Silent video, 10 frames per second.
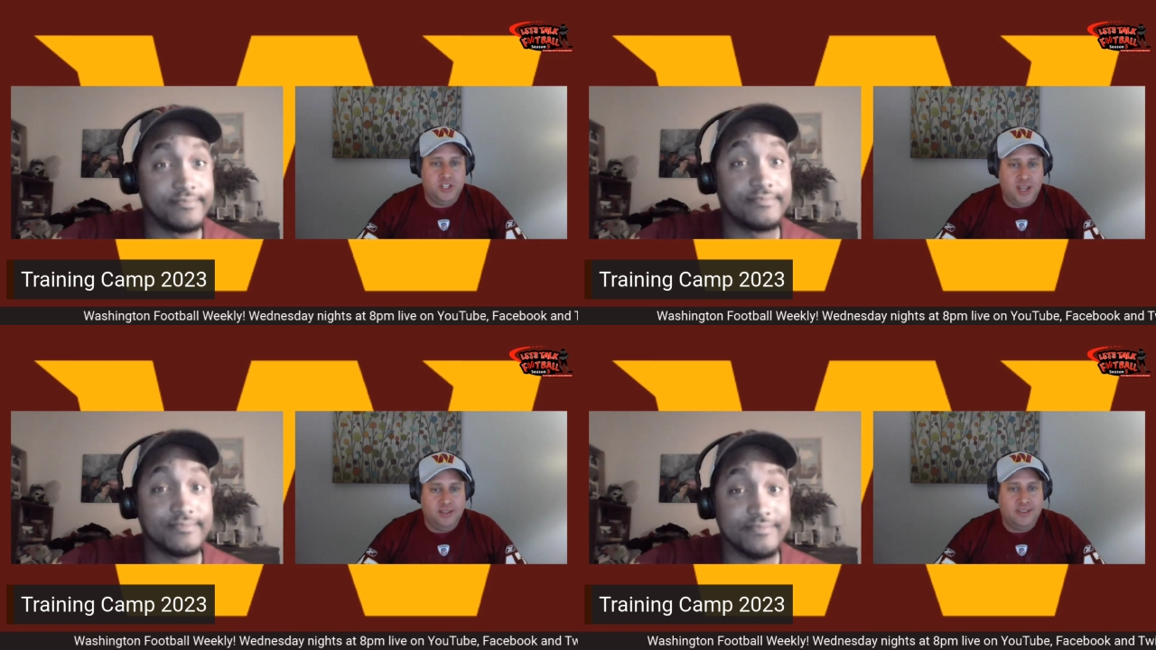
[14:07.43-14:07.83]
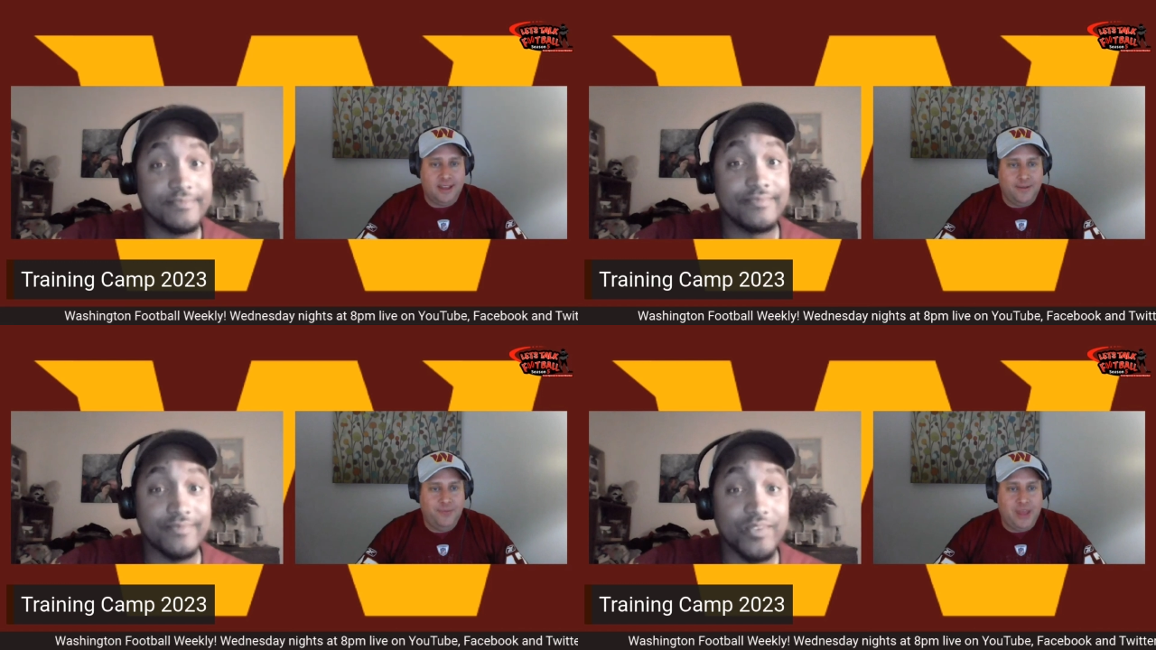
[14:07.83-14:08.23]
Speaker 1: chase
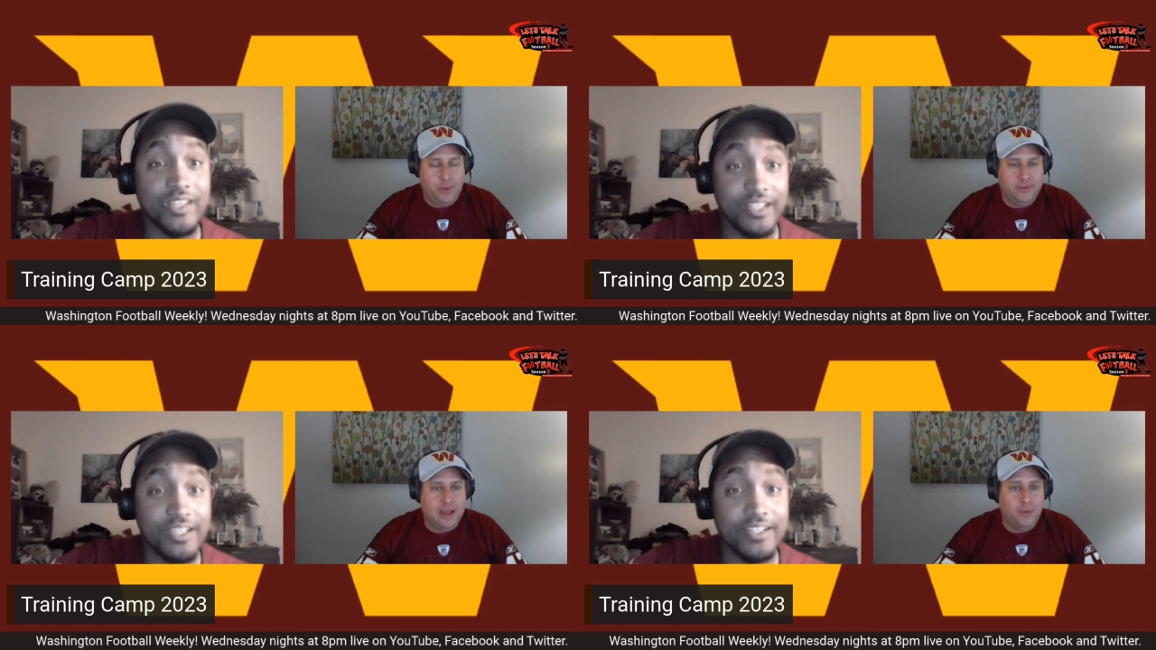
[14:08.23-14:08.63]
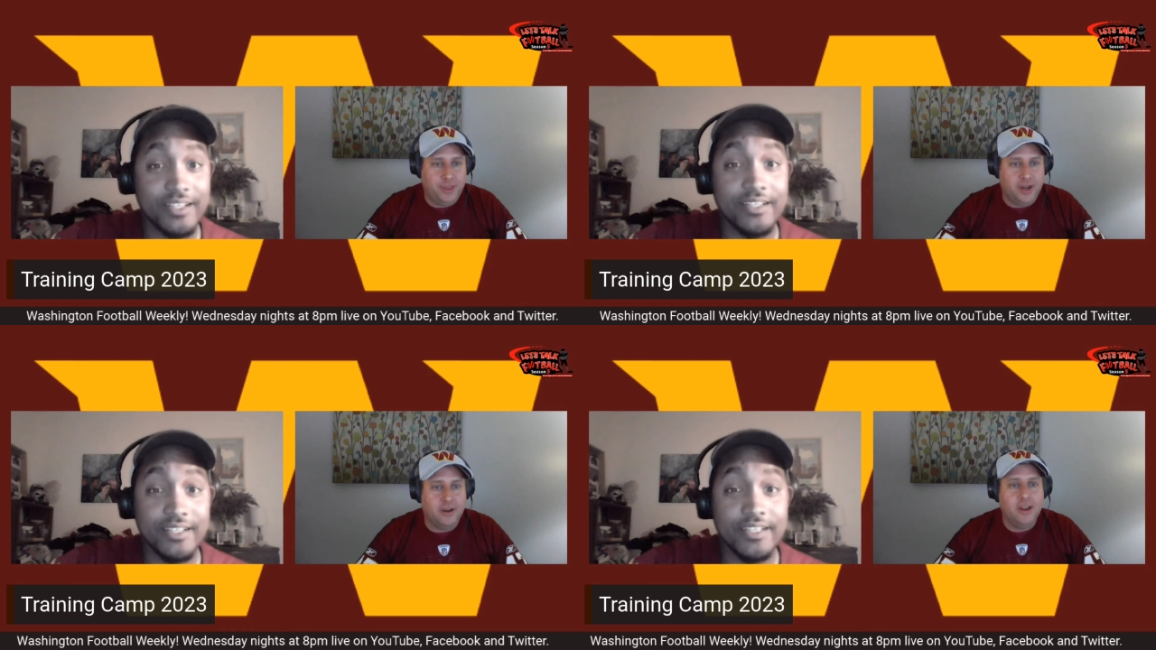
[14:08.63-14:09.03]
that that was out
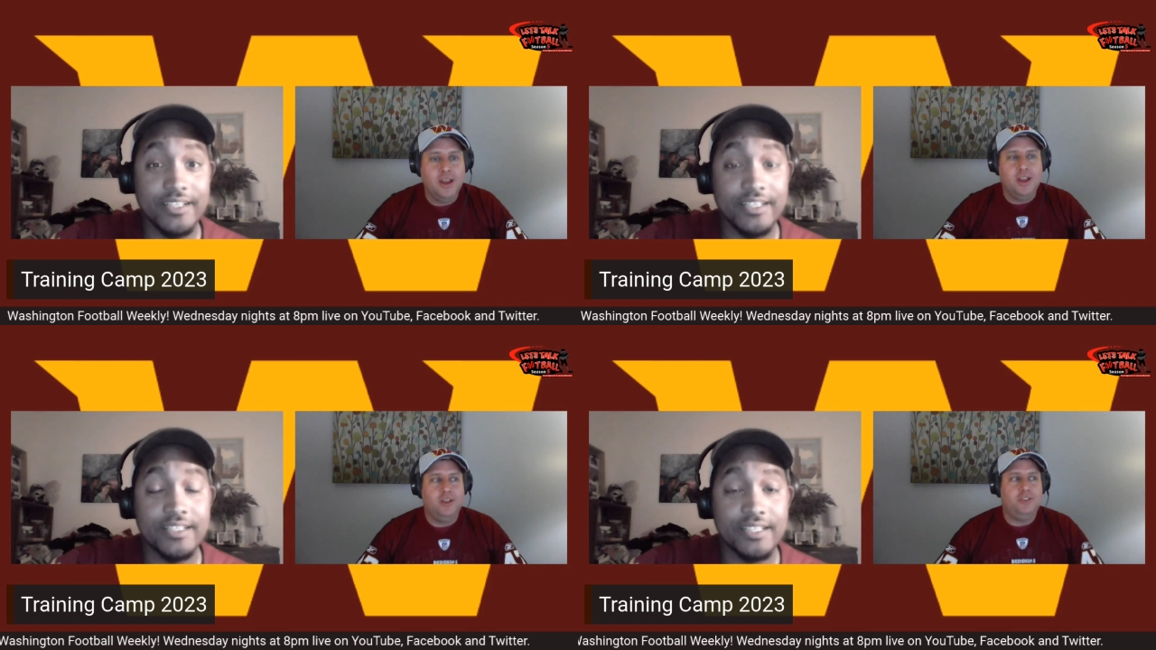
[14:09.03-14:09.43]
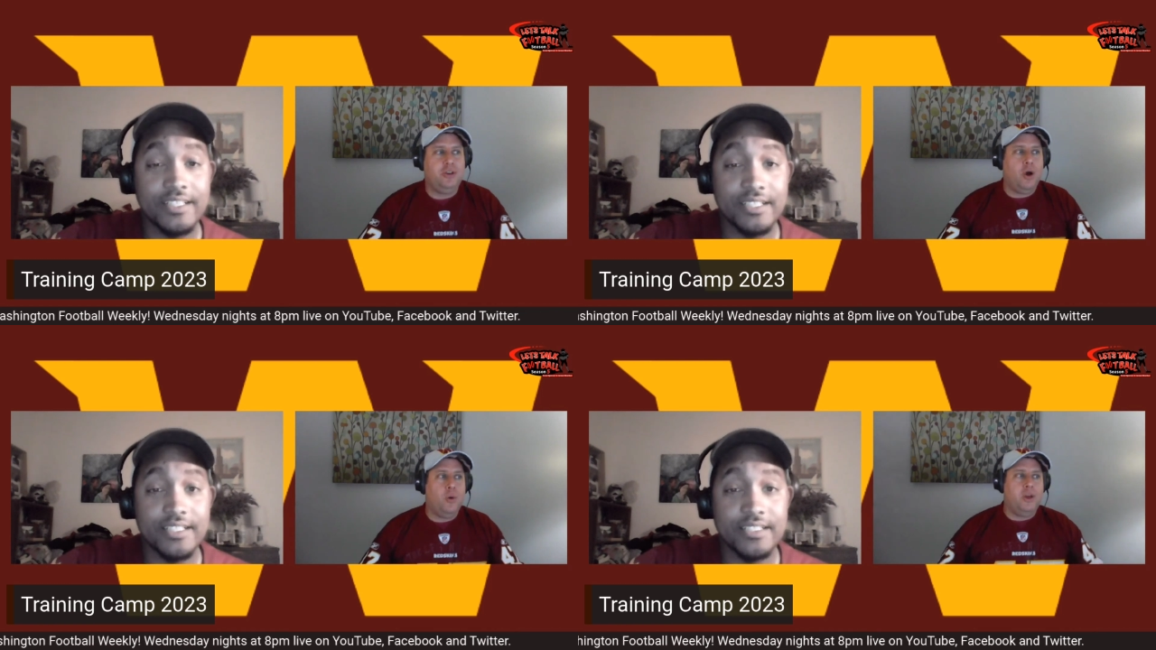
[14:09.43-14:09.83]
there.
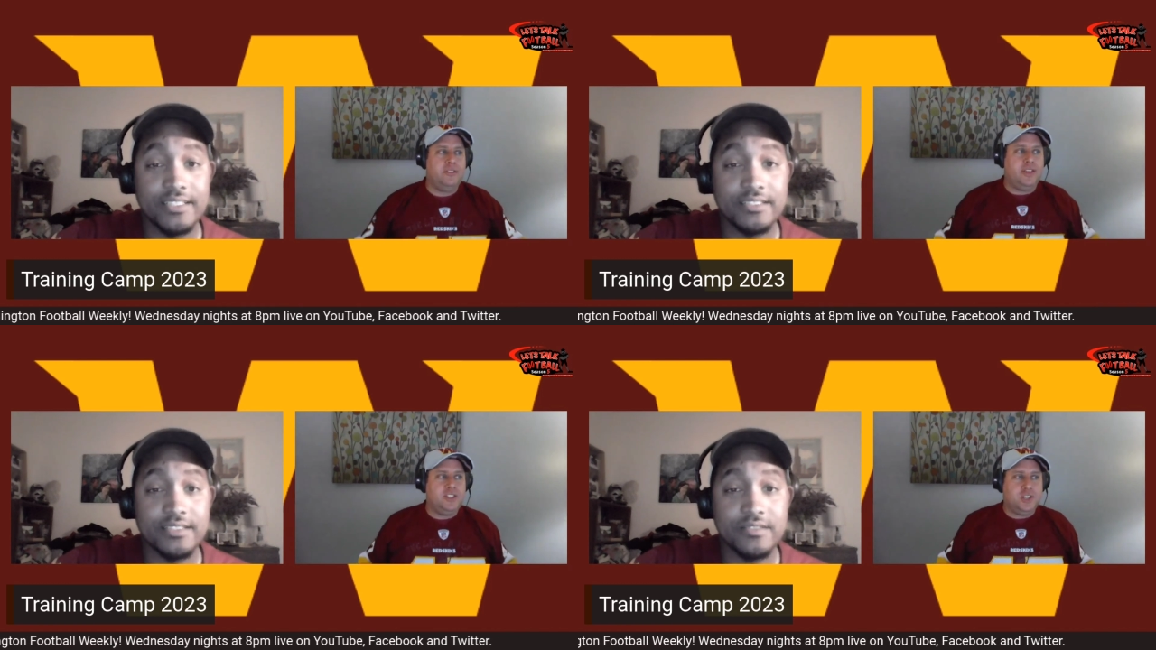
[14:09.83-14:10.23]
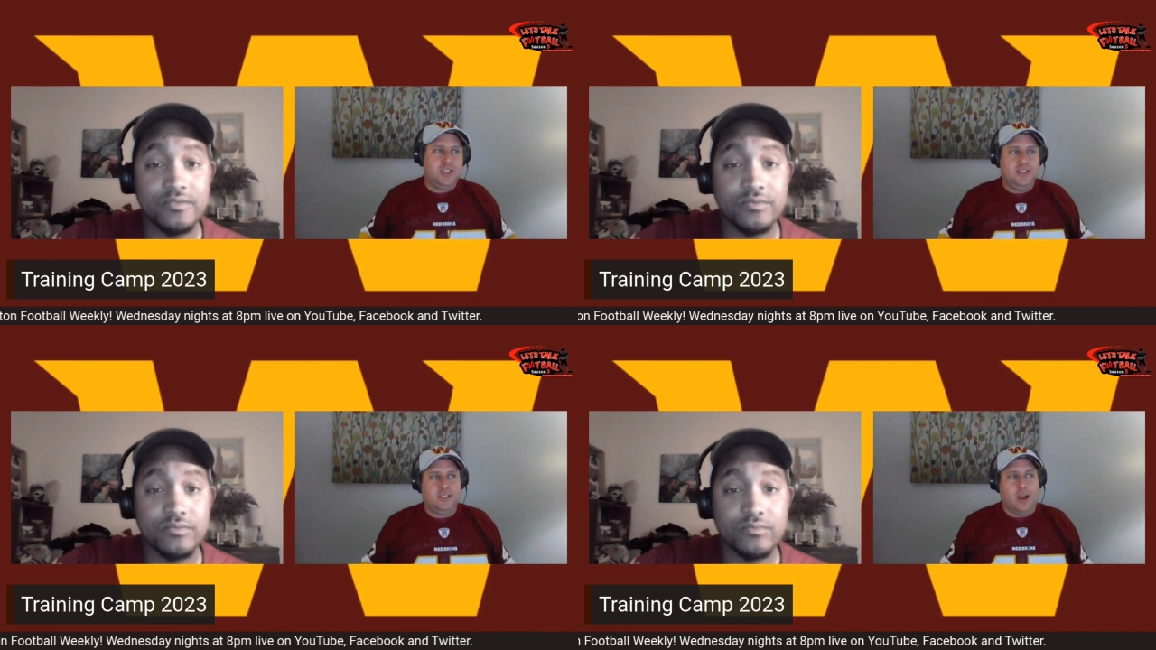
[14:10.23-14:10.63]
So essentially,
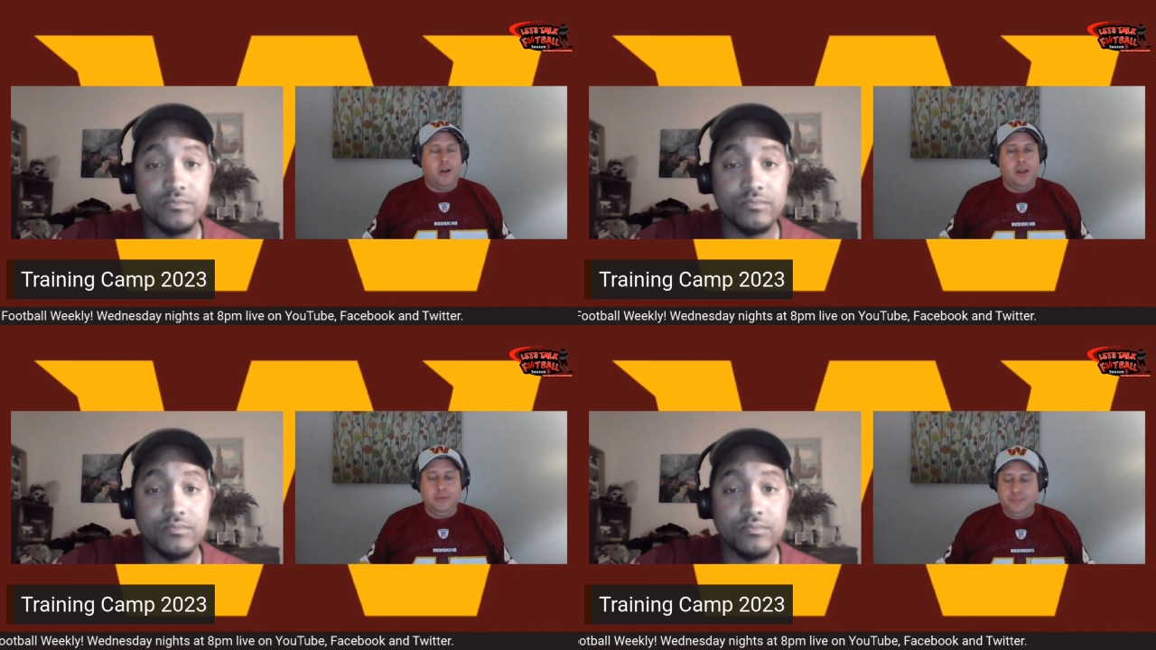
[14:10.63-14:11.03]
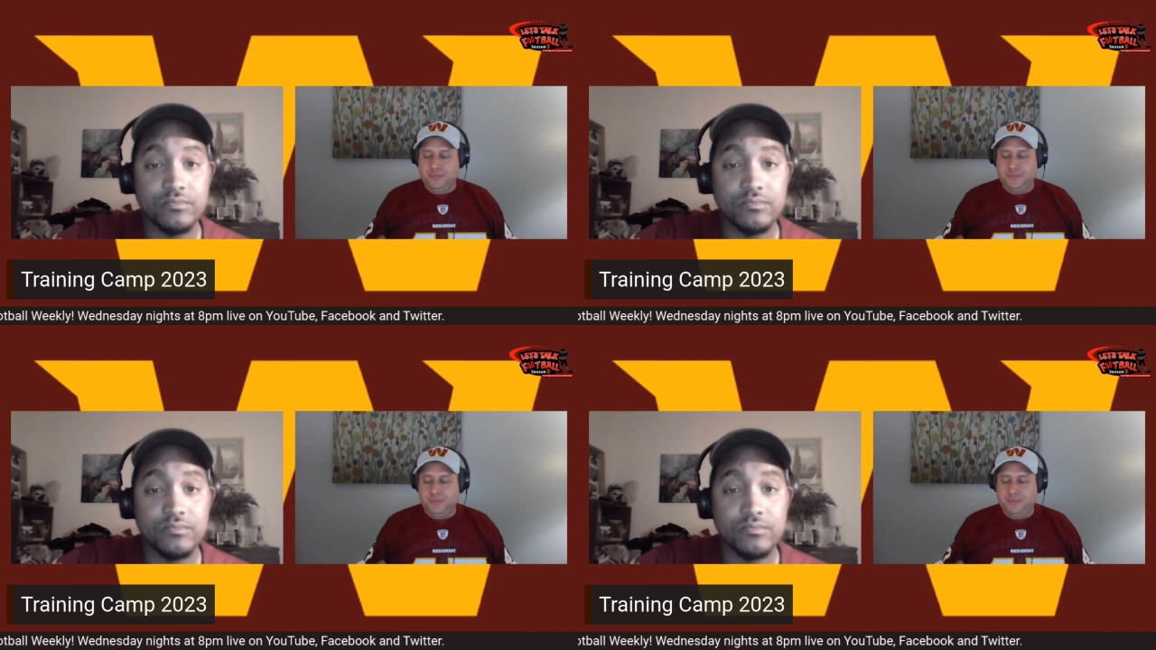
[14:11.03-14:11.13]
is all right.